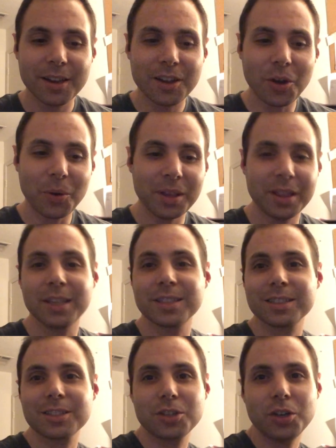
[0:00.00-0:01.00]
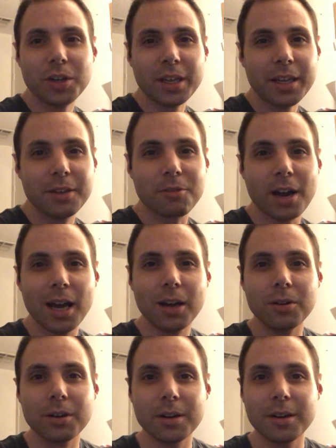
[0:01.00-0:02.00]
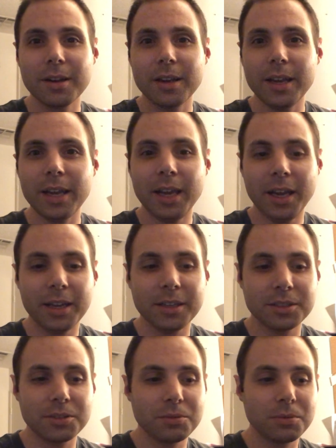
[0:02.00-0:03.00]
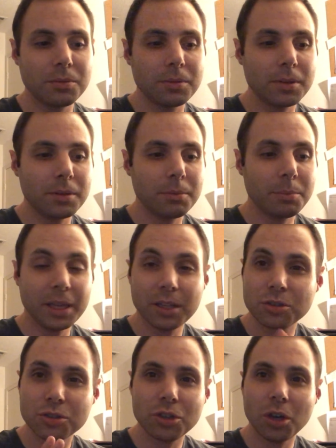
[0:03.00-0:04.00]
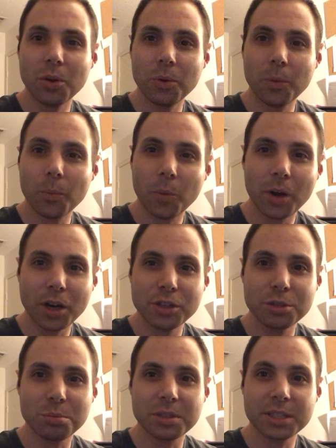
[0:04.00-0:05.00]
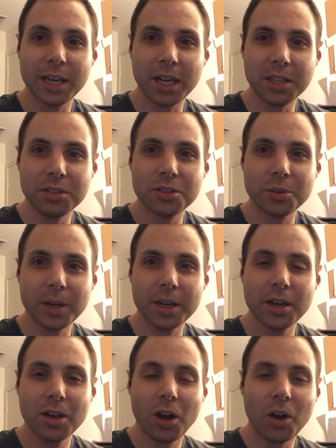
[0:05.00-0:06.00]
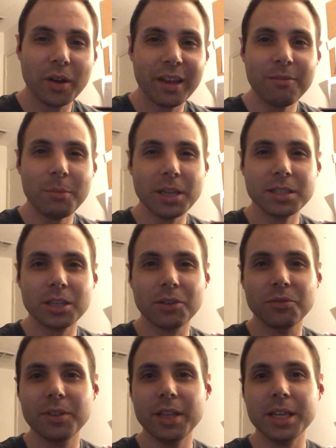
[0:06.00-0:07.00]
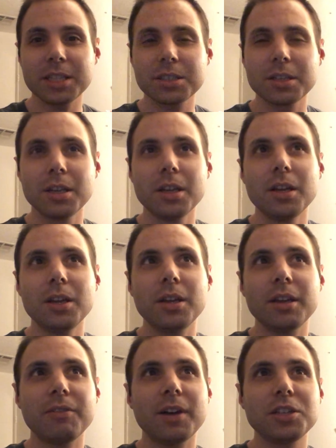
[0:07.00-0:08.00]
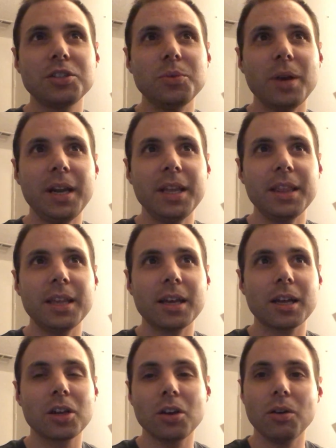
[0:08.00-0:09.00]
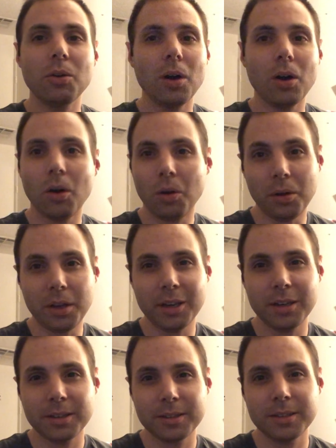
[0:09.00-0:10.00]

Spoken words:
going this cooking route and being so 100% into it. I'll give myself this. If I do anything, I go all in.